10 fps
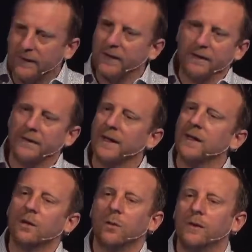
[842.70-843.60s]
anything
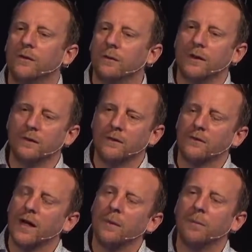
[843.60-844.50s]
eloquent around this
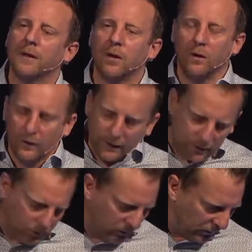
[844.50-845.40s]
topic. All I
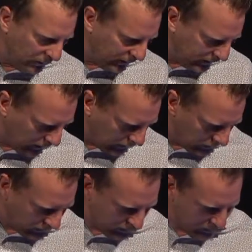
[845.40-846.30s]
know is that
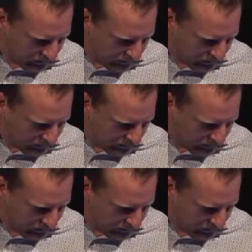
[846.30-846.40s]
gossip